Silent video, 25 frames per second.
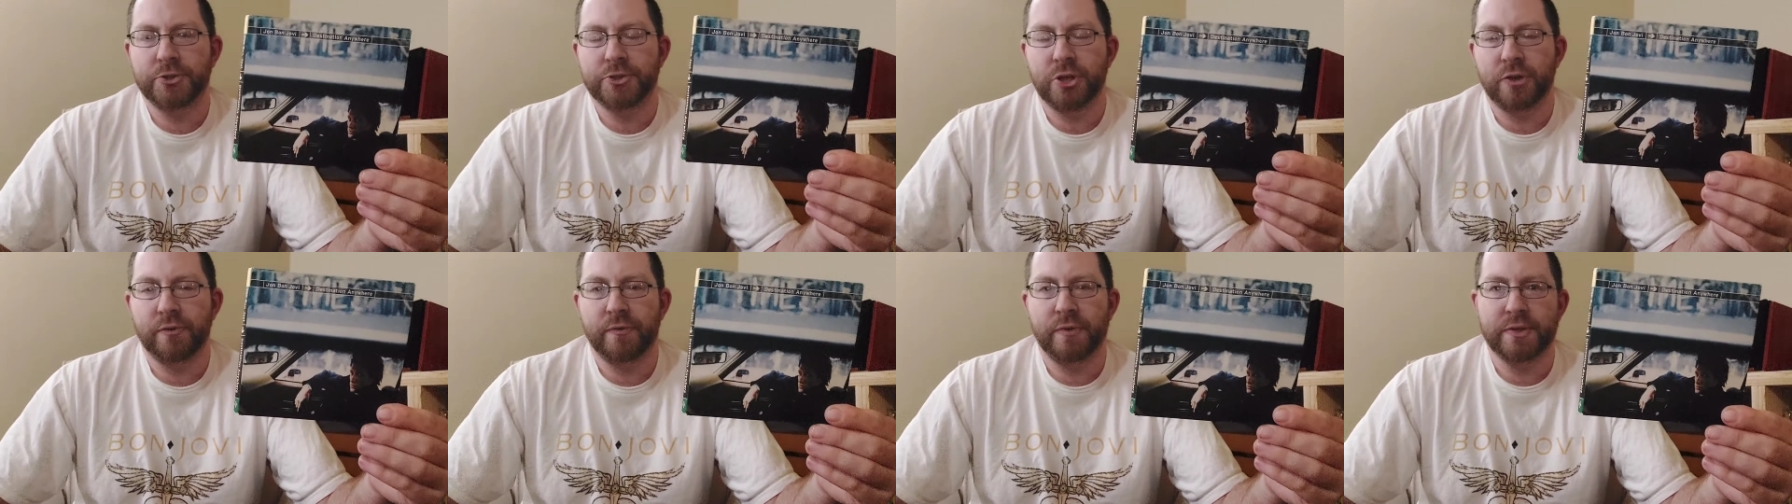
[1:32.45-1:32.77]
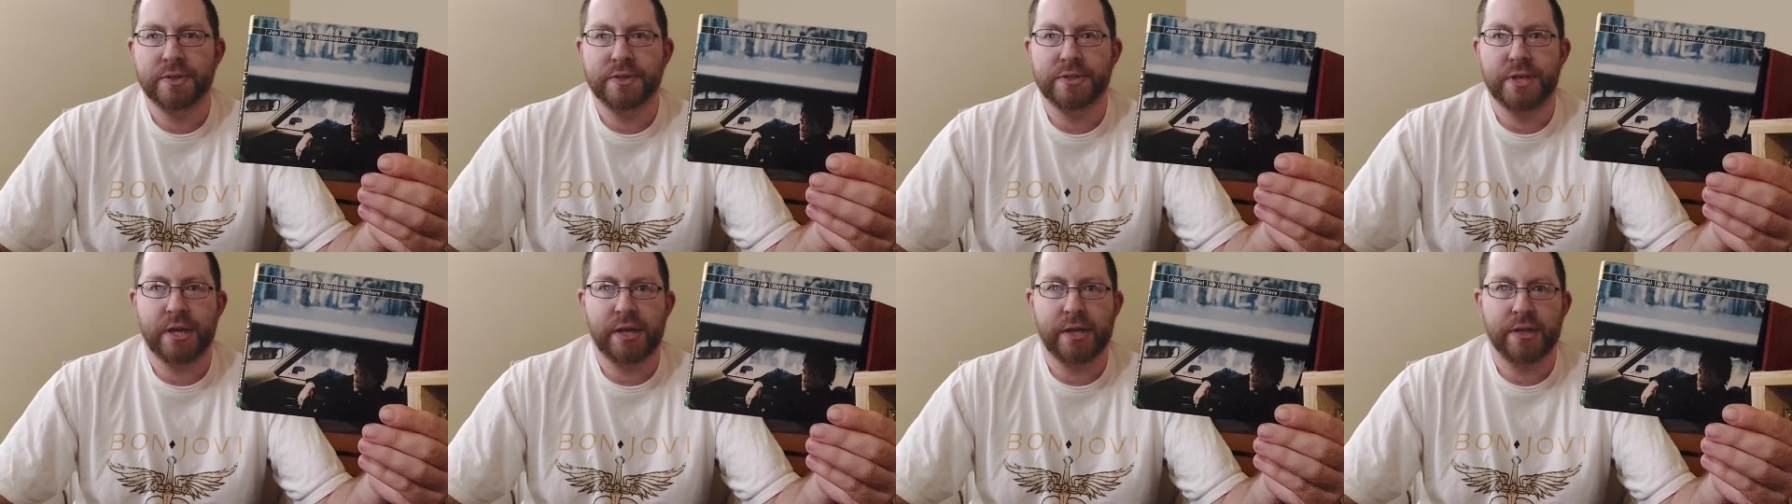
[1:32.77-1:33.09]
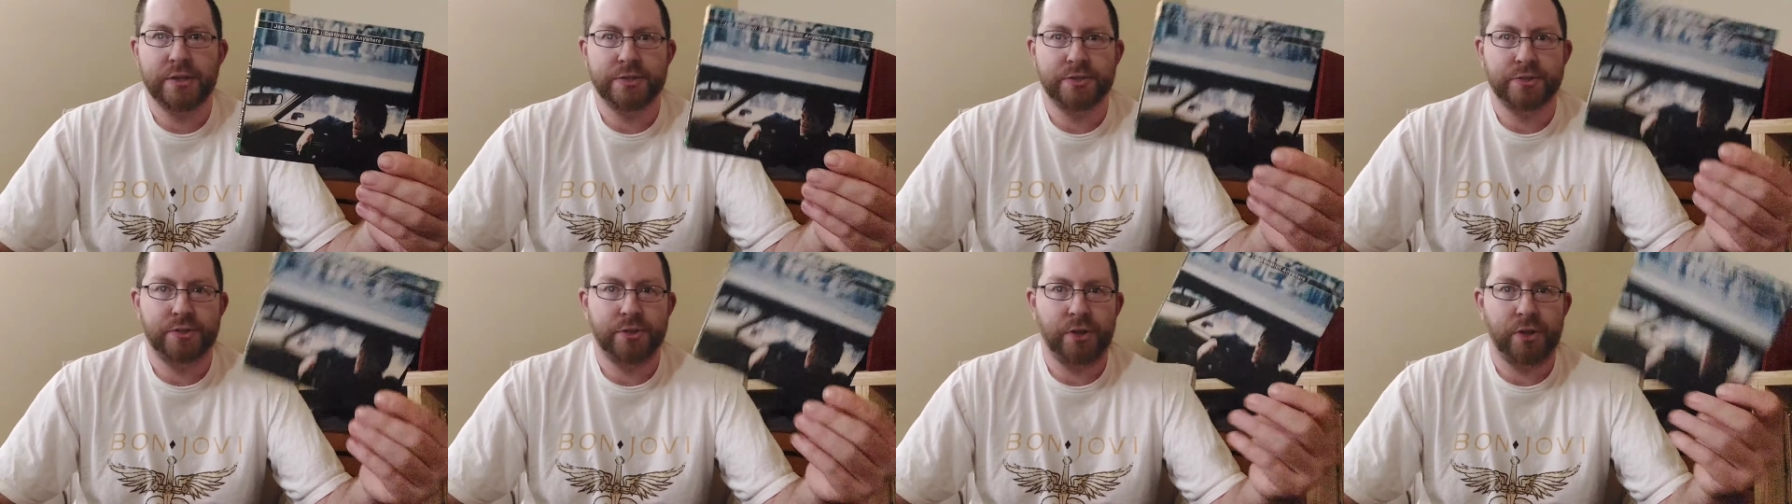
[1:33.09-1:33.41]
Jovi's
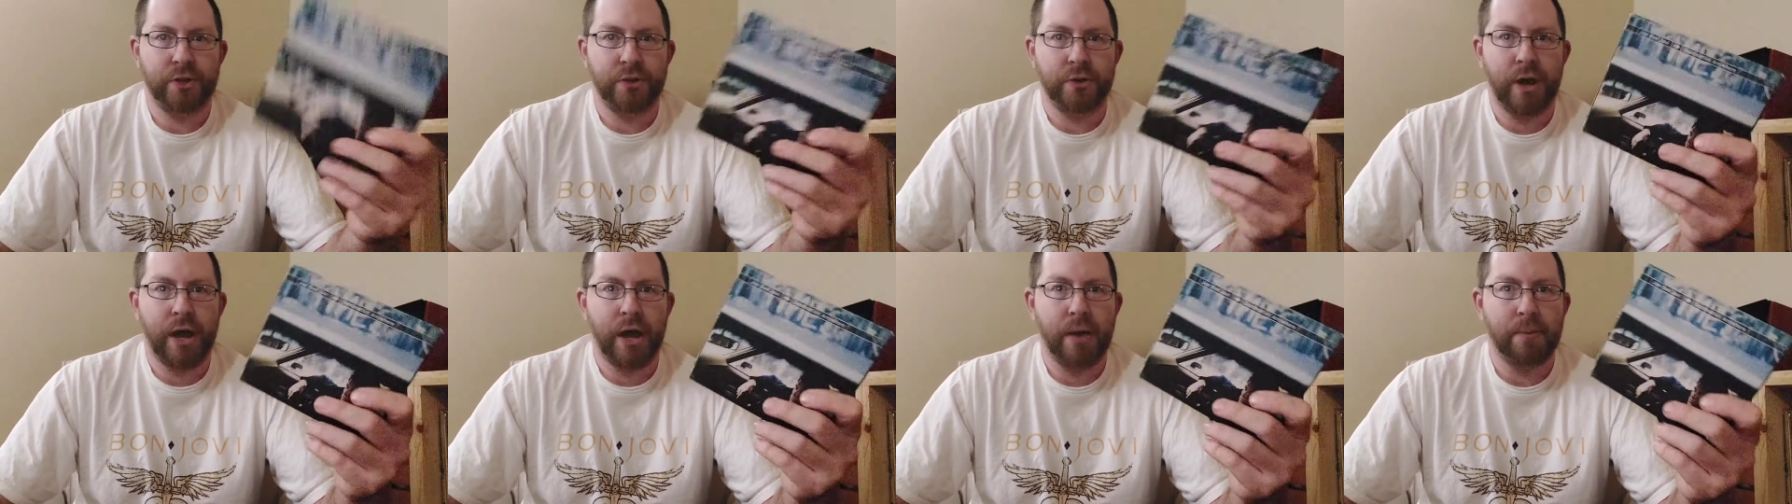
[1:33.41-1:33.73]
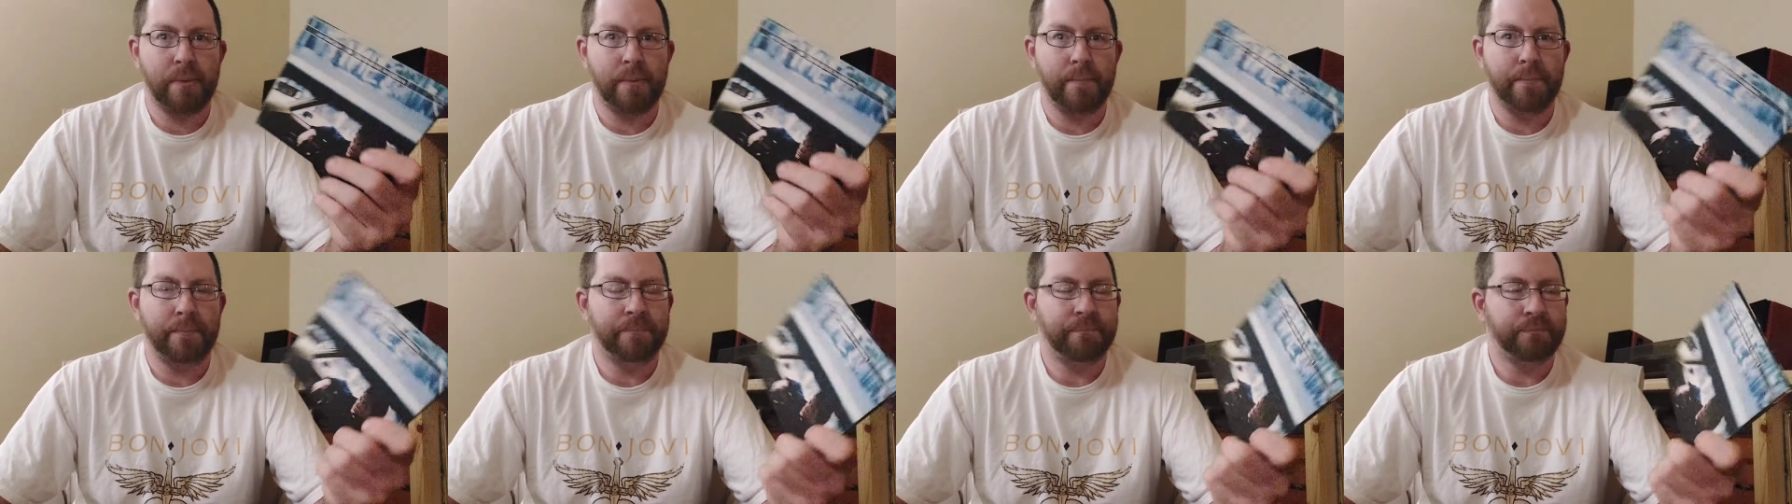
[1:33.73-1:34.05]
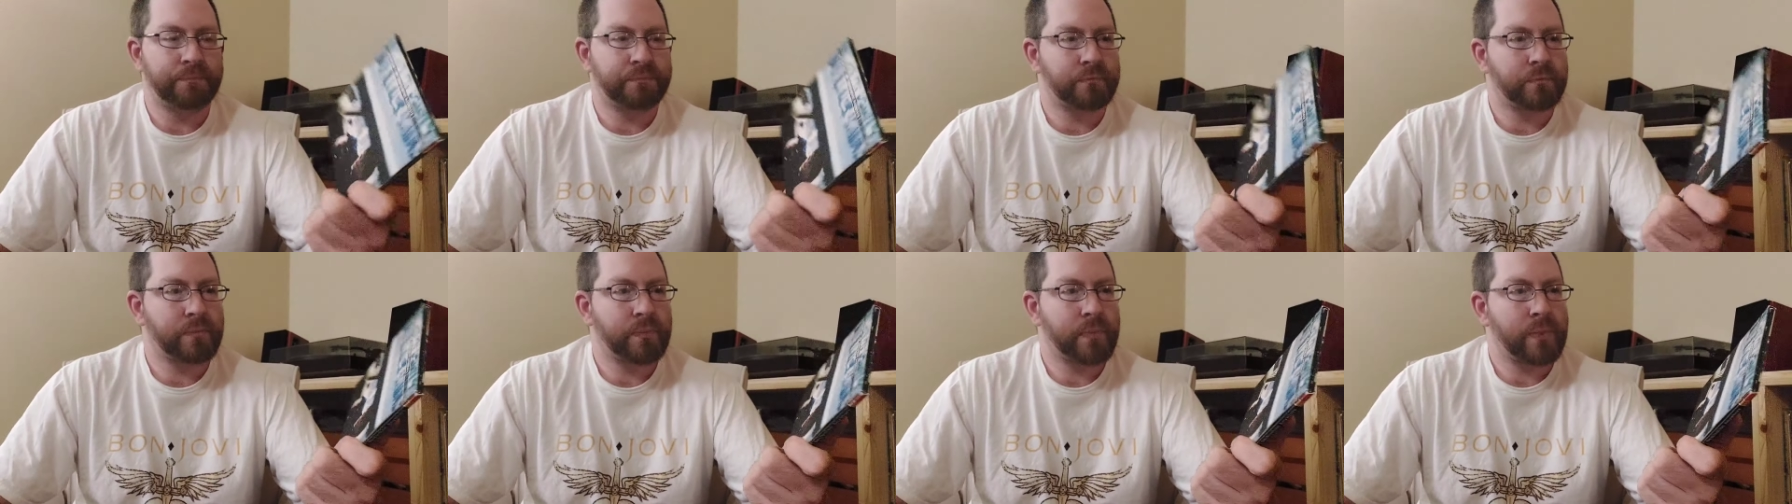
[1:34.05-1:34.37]
second studio album,
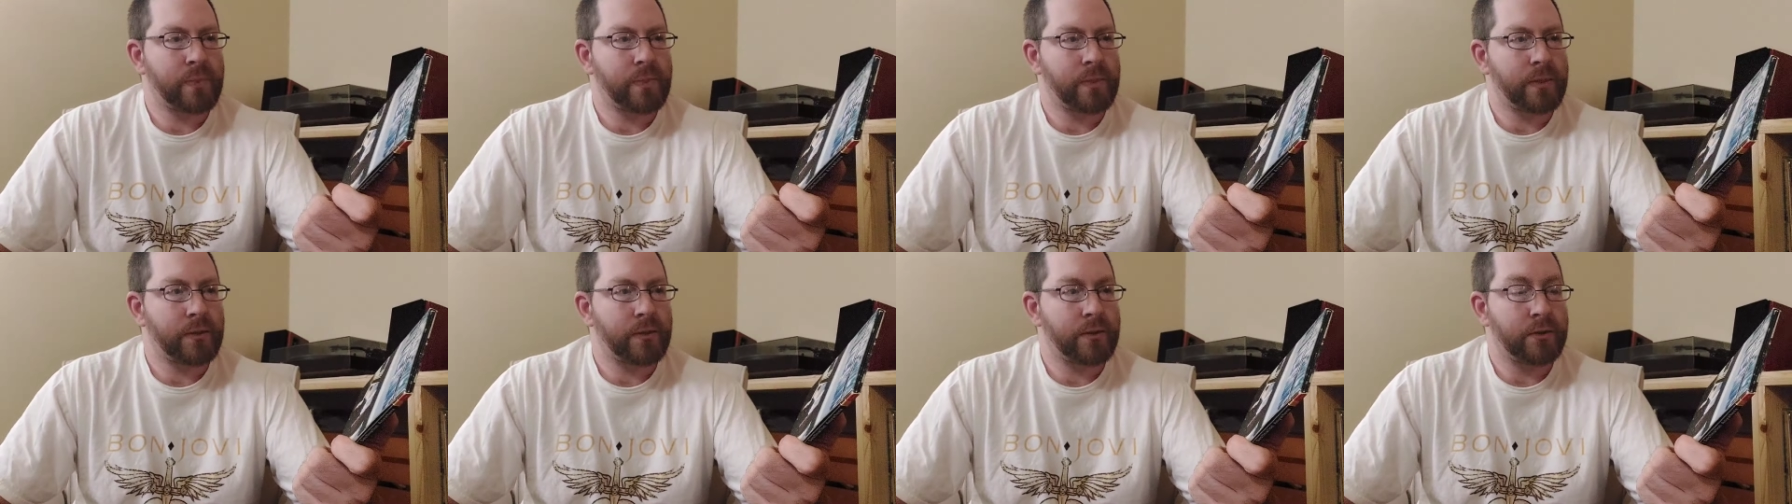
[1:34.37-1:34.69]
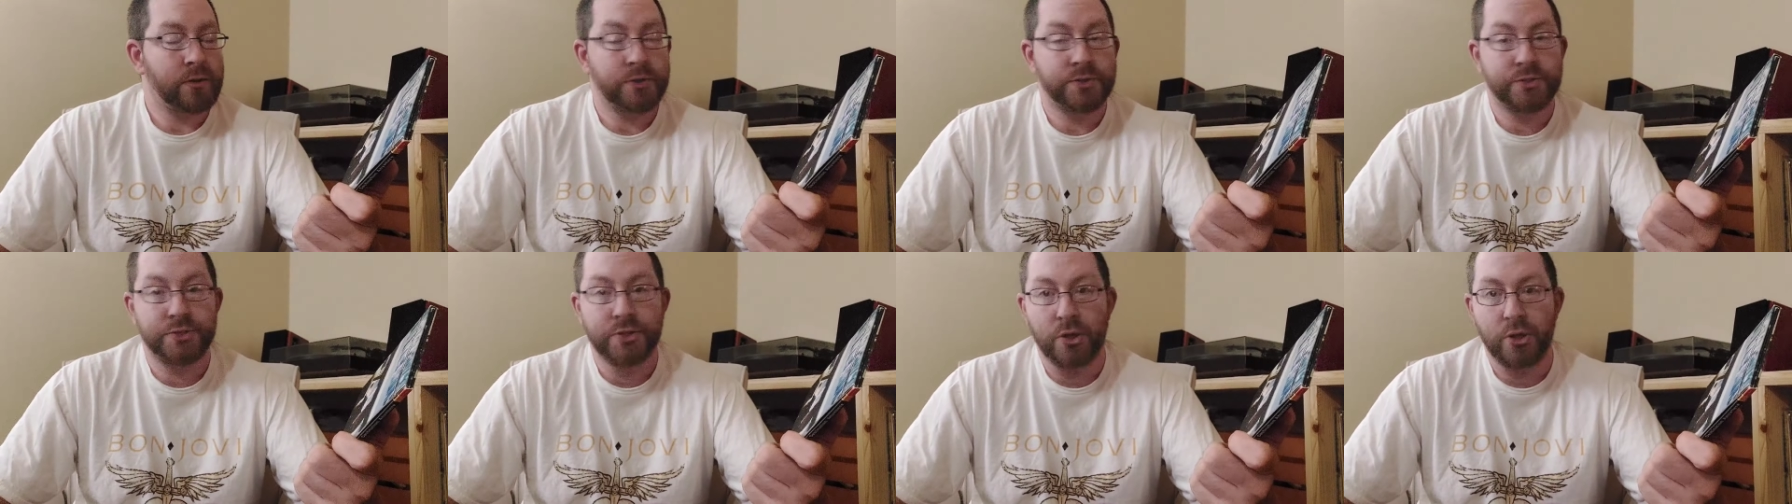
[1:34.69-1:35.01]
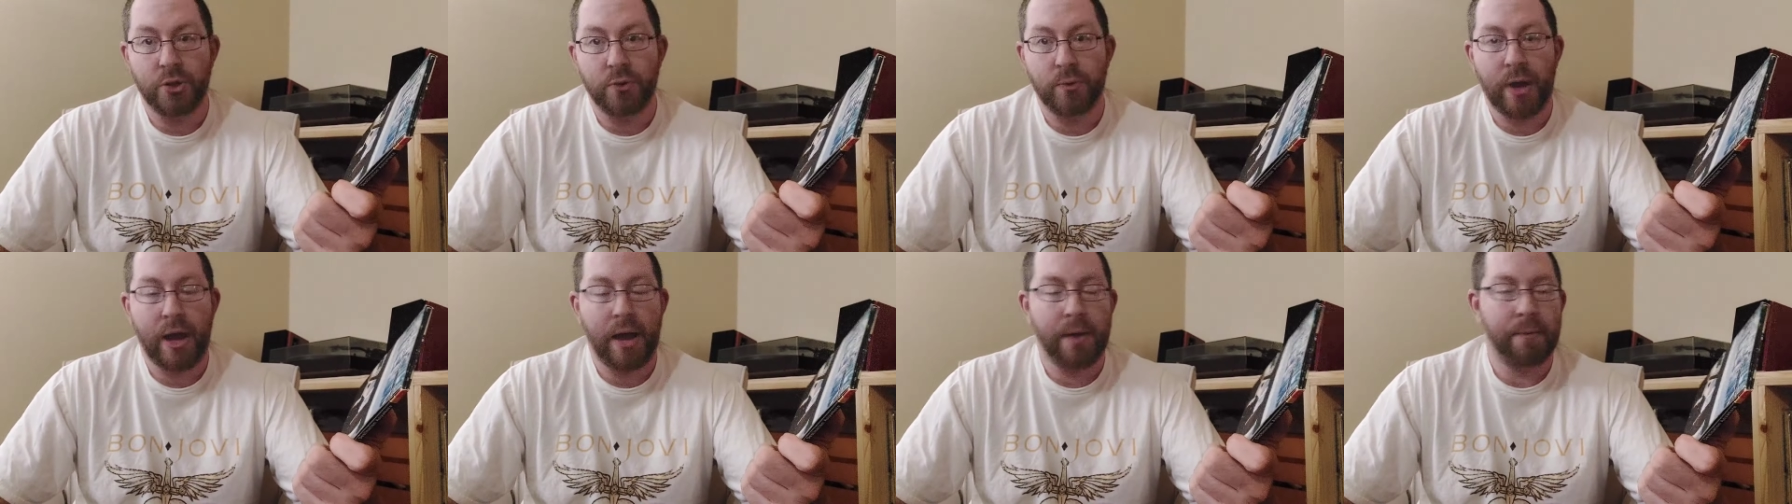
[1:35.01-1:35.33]

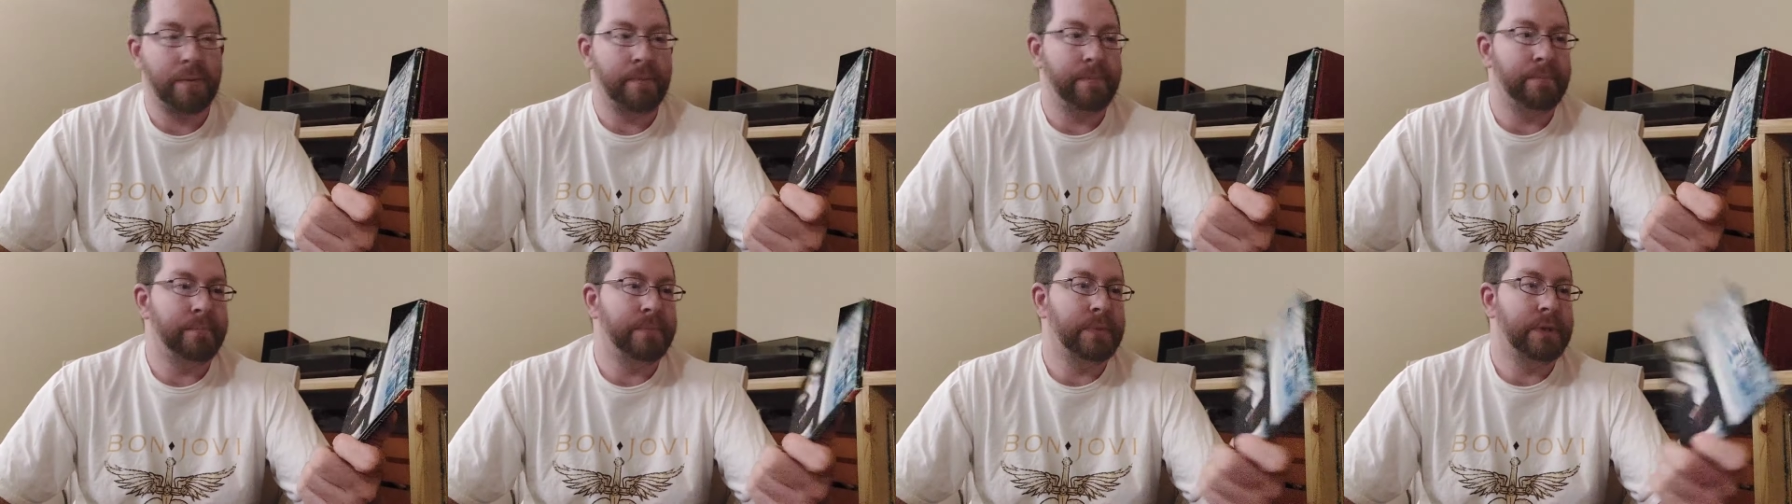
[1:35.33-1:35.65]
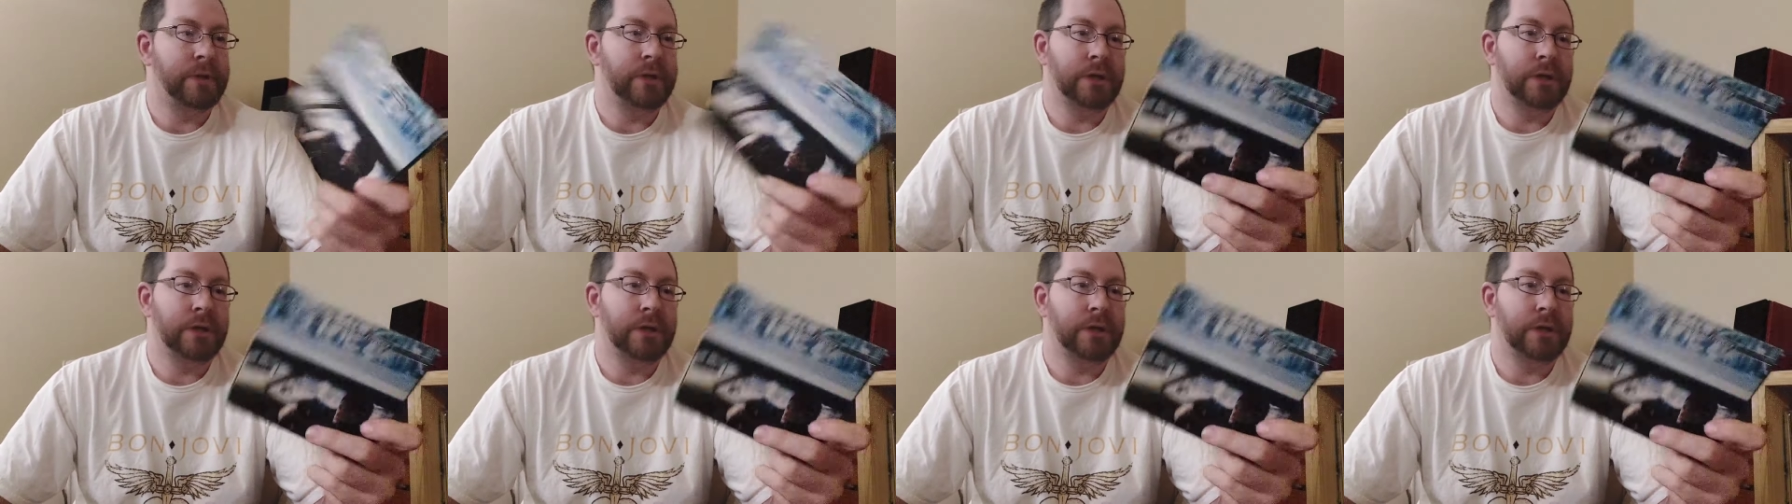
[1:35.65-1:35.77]
solo album,